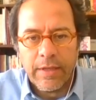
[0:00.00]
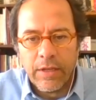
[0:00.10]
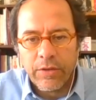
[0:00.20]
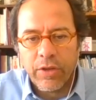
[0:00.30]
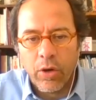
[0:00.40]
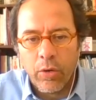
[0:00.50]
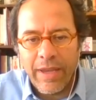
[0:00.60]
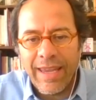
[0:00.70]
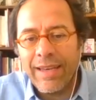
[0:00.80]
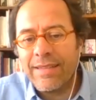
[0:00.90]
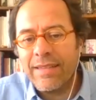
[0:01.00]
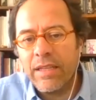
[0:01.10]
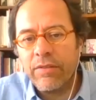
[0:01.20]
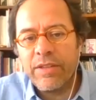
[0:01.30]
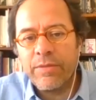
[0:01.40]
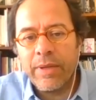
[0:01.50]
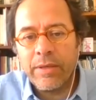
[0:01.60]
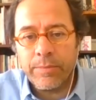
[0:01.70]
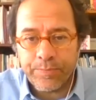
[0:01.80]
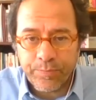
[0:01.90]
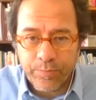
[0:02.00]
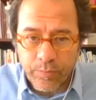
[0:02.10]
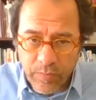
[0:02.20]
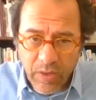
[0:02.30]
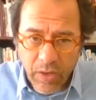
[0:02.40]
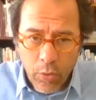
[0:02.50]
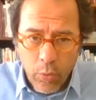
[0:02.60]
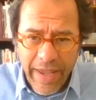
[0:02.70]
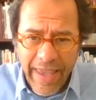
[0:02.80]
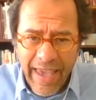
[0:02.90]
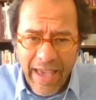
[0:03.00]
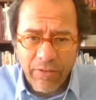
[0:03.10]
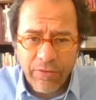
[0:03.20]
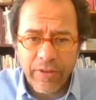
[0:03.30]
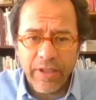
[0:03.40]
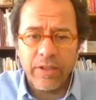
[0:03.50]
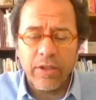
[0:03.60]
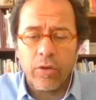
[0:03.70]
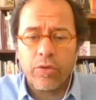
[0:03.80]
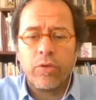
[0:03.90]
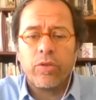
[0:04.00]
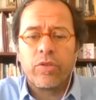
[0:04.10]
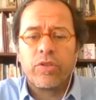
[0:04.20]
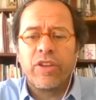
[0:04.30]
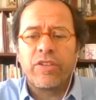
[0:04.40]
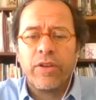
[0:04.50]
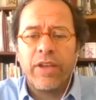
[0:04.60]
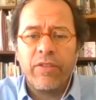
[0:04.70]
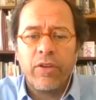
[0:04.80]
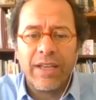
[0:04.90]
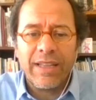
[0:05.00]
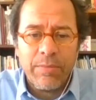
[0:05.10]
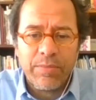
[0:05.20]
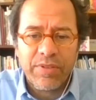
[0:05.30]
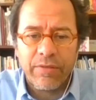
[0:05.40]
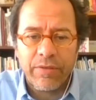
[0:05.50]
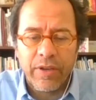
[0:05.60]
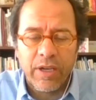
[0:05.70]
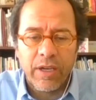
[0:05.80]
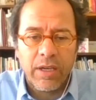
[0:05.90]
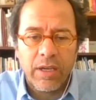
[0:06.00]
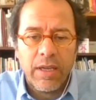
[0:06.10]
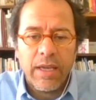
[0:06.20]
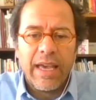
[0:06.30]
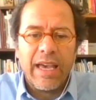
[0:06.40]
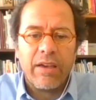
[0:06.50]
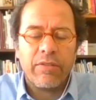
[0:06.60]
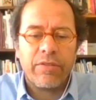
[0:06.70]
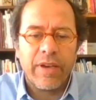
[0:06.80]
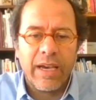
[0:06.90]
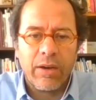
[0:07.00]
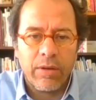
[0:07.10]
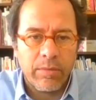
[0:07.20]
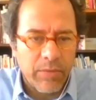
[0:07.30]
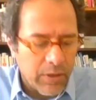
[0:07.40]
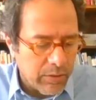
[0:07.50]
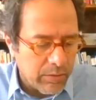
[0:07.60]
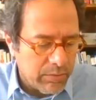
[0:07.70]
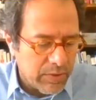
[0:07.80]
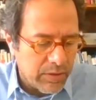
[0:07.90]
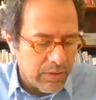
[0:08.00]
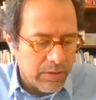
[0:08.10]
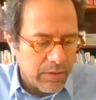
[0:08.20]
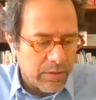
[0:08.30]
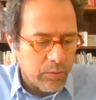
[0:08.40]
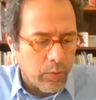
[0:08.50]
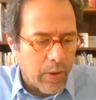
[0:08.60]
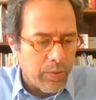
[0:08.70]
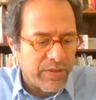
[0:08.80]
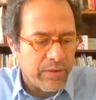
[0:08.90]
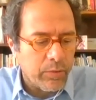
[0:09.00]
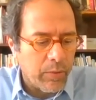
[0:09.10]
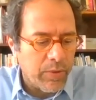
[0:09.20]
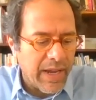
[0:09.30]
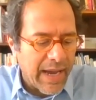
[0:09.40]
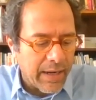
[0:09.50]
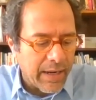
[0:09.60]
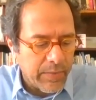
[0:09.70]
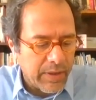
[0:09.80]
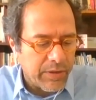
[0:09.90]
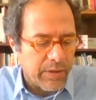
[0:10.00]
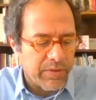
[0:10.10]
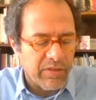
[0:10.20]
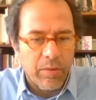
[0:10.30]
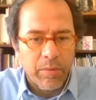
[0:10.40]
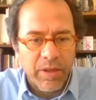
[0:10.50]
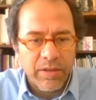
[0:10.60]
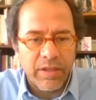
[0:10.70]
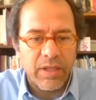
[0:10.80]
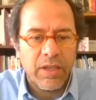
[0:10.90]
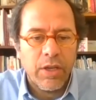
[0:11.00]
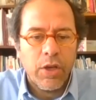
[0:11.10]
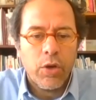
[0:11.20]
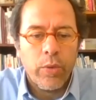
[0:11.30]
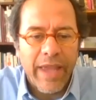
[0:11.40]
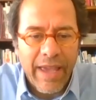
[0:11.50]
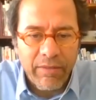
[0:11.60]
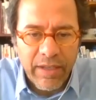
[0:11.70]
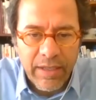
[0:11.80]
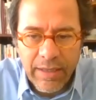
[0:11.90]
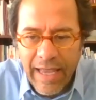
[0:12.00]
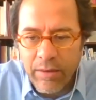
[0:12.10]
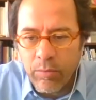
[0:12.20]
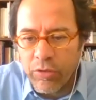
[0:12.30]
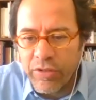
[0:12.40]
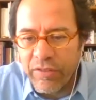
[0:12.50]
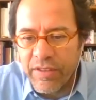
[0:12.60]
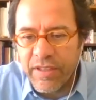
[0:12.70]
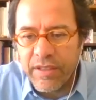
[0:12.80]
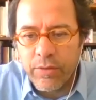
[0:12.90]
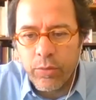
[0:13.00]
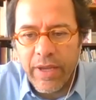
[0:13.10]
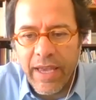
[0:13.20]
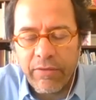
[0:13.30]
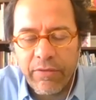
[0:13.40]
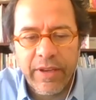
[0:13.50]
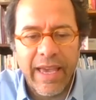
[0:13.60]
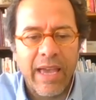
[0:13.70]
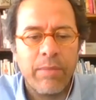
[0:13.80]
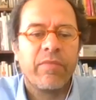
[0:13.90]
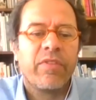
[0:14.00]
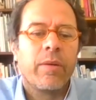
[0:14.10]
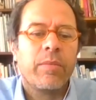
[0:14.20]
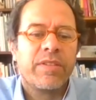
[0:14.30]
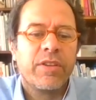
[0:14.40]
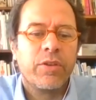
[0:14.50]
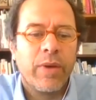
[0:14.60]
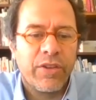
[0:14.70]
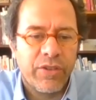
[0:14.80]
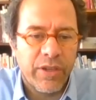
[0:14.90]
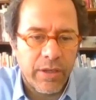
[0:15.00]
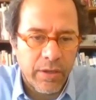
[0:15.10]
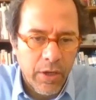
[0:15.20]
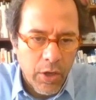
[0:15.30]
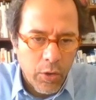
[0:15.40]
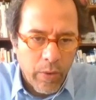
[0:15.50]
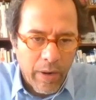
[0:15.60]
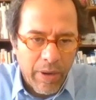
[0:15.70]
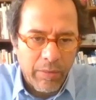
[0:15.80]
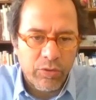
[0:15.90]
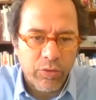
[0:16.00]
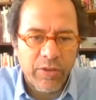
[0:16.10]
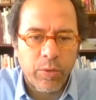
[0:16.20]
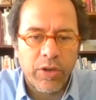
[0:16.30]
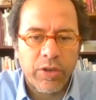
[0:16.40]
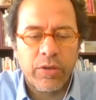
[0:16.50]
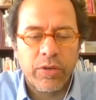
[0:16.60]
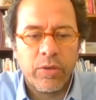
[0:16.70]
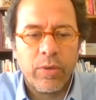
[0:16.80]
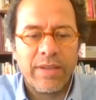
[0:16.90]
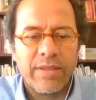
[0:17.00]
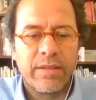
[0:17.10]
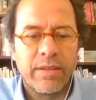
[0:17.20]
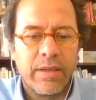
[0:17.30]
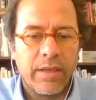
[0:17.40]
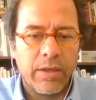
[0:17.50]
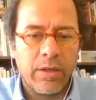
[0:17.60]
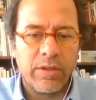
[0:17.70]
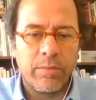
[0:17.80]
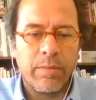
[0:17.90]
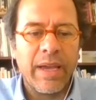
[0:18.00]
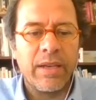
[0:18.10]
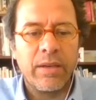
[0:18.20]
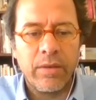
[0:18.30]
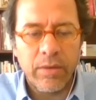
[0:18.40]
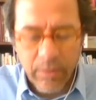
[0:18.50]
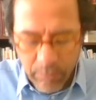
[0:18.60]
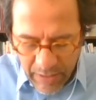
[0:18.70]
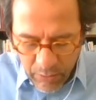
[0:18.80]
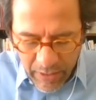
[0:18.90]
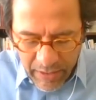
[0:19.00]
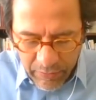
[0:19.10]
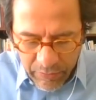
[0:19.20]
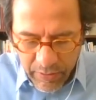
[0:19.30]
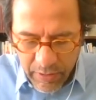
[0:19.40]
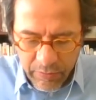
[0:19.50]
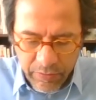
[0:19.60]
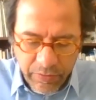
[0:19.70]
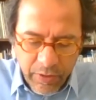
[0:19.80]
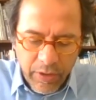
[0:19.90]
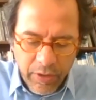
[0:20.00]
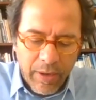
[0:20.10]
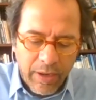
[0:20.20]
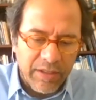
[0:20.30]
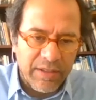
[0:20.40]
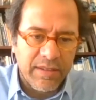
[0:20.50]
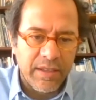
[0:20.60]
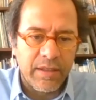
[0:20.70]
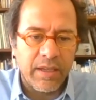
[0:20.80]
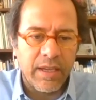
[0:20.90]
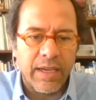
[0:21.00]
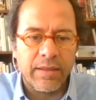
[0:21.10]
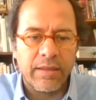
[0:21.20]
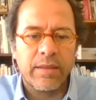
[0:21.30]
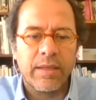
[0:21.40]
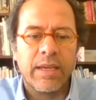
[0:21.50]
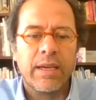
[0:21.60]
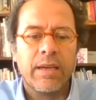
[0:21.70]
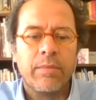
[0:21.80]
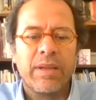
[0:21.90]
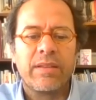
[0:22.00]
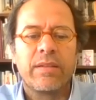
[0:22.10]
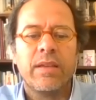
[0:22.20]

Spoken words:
So here in the city of Lisbon, we have, just to give you a glimpse of our, where we are in terms of mobility. We have, like most of the cities, we have come from a situation where public transport was, the main way of going around in the city, and but